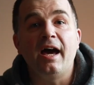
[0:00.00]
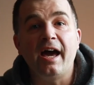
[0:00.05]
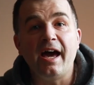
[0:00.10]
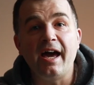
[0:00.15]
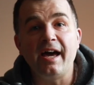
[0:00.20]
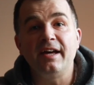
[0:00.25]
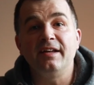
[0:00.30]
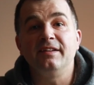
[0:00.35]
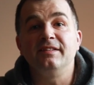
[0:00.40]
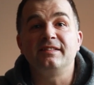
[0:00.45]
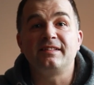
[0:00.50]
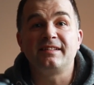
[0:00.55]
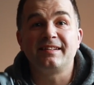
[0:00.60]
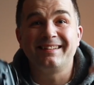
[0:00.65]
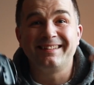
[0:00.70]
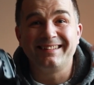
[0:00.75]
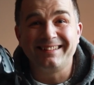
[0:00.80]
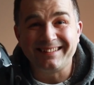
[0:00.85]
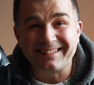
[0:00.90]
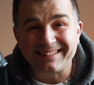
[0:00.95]
and
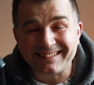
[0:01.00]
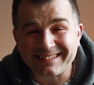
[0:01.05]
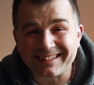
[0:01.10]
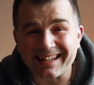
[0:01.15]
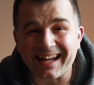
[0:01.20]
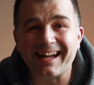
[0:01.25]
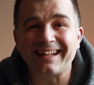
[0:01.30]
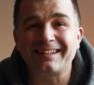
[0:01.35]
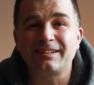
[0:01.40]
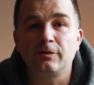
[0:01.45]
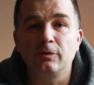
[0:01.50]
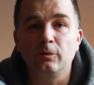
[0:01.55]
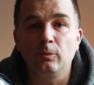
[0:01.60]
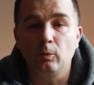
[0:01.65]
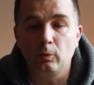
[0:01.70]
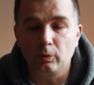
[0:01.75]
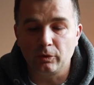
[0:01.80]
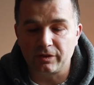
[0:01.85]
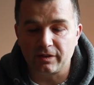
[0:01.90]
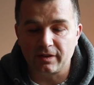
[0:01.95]
that
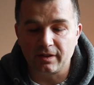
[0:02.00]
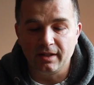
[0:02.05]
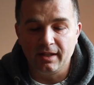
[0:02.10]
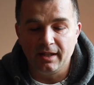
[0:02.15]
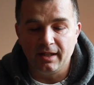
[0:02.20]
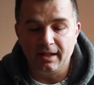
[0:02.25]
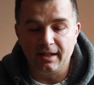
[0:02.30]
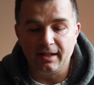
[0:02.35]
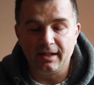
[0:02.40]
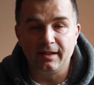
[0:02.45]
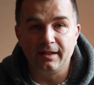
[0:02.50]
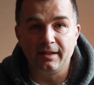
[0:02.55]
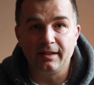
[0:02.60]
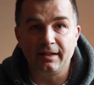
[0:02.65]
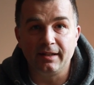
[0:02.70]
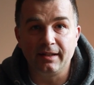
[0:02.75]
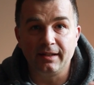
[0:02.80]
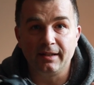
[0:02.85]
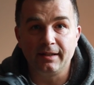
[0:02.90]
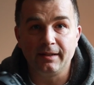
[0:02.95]
would
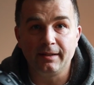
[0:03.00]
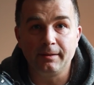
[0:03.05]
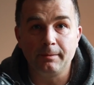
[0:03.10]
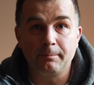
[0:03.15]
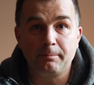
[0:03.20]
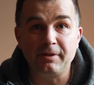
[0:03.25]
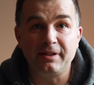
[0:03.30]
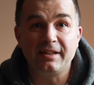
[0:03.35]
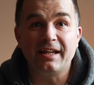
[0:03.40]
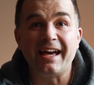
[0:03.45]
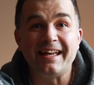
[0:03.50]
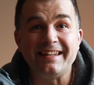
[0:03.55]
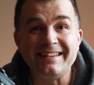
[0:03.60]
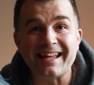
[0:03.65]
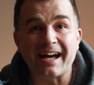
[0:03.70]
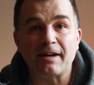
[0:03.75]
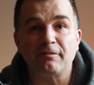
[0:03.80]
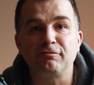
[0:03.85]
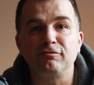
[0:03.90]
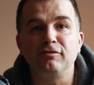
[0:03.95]
be
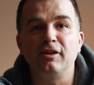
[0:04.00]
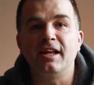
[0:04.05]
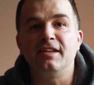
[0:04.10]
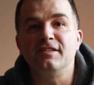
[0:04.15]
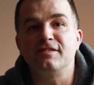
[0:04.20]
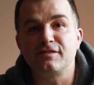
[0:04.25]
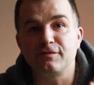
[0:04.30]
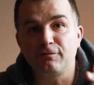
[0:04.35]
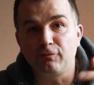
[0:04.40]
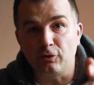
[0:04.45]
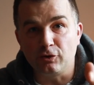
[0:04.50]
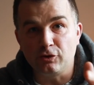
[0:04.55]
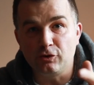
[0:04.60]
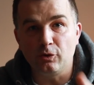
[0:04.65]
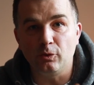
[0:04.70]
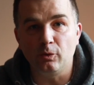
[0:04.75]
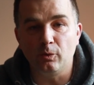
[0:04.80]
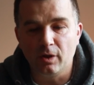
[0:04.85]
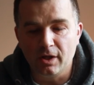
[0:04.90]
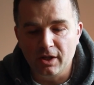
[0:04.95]
enough lens for
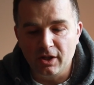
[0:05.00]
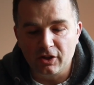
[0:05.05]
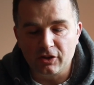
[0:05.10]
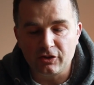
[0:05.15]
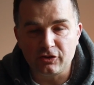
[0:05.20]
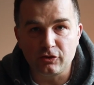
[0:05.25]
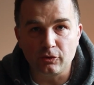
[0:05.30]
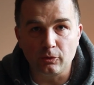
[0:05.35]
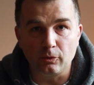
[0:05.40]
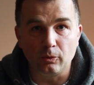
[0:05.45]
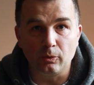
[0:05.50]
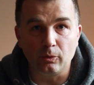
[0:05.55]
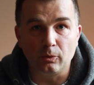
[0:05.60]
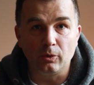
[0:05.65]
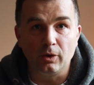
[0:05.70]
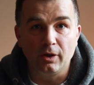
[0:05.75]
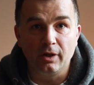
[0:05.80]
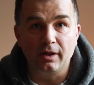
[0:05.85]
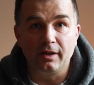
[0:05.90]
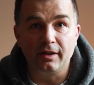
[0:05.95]
you
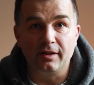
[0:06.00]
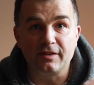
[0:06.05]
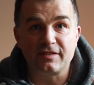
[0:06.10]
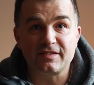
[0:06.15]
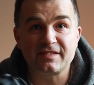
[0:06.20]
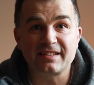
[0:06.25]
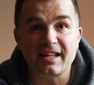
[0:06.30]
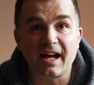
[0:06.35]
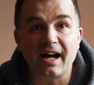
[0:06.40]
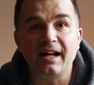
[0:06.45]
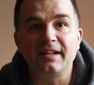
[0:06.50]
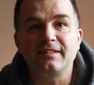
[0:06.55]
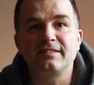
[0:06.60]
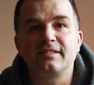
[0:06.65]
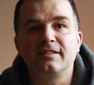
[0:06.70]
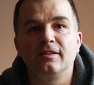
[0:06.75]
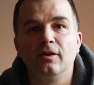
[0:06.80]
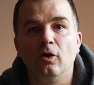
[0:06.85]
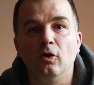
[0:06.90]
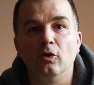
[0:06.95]
to
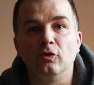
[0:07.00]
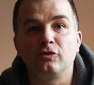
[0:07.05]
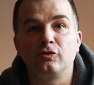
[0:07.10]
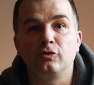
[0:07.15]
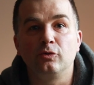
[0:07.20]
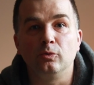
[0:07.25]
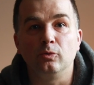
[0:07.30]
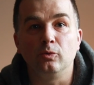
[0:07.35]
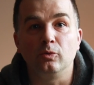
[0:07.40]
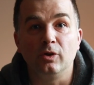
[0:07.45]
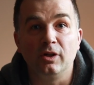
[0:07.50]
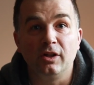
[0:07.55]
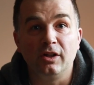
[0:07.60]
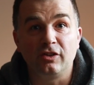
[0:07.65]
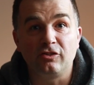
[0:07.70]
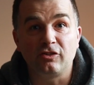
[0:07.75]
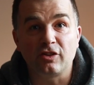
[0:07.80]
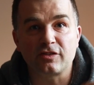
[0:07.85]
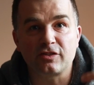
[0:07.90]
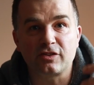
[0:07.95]
start or to
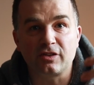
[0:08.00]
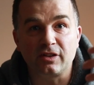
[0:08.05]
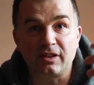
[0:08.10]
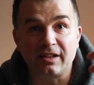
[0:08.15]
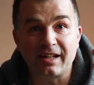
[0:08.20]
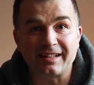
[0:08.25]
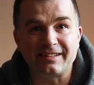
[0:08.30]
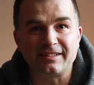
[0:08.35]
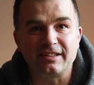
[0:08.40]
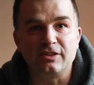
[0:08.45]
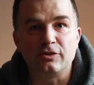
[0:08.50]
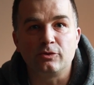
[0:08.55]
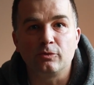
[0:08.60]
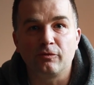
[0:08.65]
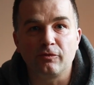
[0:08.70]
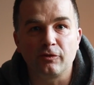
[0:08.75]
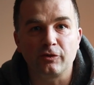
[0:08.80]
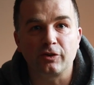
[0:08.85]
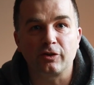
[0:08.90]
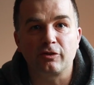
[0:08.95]
just get into
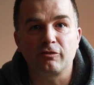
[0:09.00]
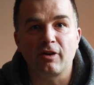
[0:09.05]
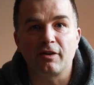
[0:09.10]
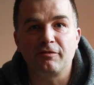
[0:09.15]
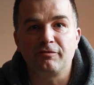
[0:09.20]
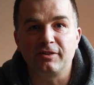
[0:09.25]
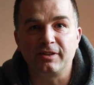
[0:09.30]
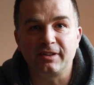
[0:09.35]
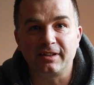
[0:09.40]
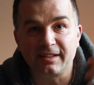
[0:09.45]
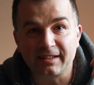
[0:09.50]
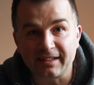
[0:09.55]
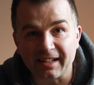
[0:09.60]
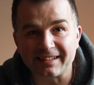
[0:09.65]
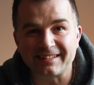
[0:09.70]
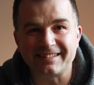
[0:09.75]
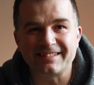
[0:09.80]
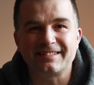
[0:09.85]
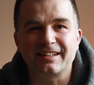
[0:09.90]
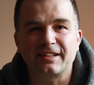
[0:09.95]
photography,
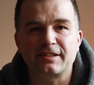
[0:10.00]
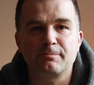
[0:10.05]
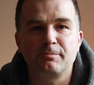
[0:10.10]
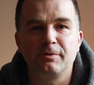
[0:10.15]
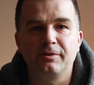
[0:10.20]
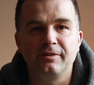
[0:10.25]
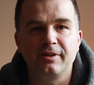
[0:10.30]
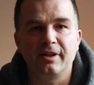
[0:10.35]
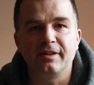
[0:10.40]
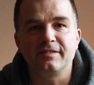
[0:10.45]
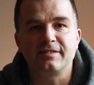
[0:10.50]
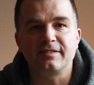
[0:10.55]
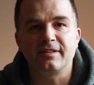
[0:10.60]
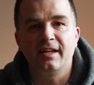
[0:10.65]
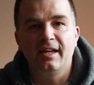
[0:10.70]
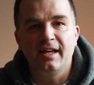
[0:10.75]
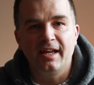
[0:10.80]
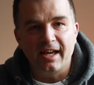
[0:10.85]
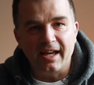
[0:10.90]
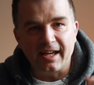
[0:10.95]
get this experience
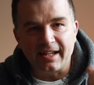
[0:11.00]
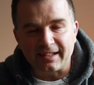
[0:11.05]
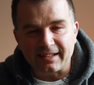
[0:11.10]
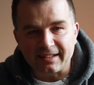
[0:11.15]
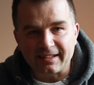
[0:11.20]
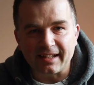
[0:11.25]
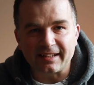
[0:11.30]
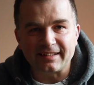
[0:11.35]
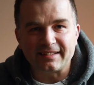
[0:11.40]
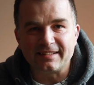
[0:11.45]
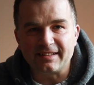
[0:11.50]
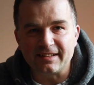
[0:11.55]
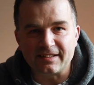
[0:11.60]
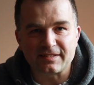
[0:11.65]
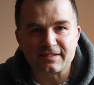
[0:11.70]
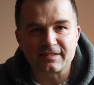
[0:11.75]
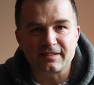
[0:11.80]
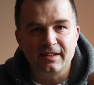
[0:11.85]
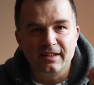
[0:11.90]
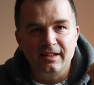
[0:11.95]
and get
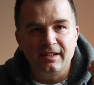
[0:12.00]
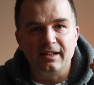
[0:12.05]
this